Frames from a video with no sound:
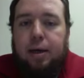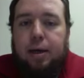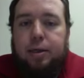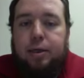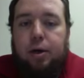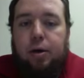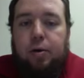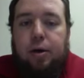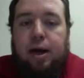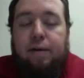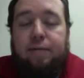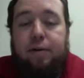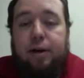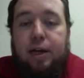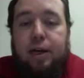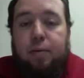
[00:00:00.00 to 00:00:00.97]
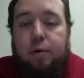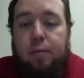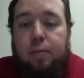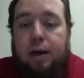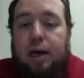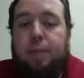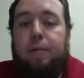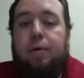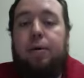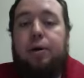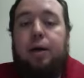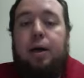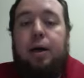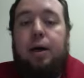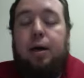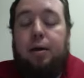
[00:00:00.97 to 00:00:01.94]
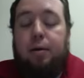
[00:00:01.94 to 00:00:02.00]
So have your Hebrew Bible,
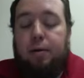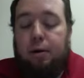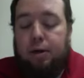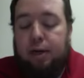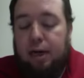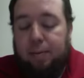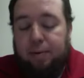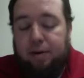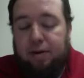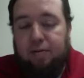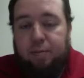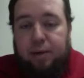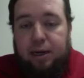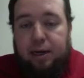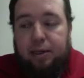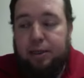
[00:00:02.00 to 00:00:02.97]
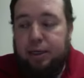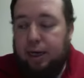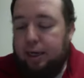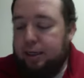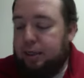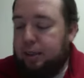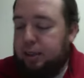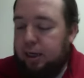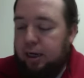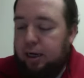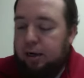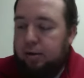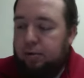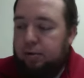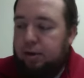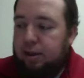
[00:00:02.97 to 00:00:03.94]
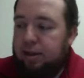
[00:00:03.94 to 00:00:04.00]
your copy of
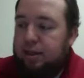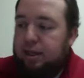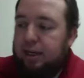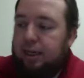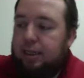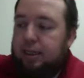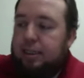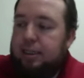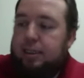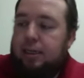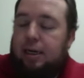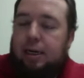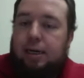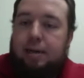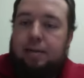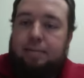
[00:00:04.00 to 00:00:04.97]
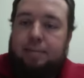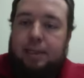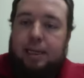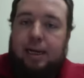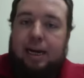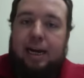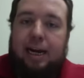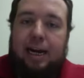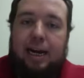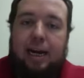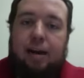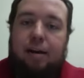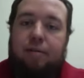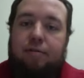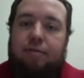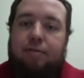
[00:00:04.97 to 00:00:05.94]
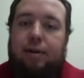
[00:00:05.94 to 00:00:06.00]
BHS. One of the things I
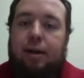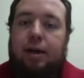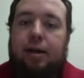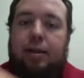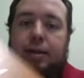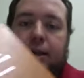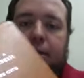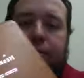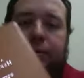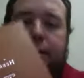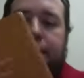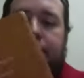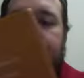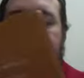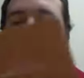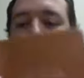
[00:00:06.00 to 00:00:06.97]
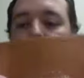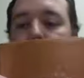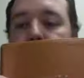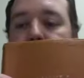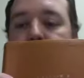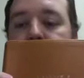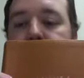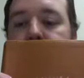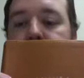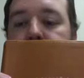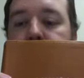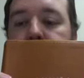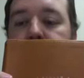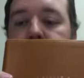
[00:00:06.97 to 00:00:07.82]
have that I really enjoy is a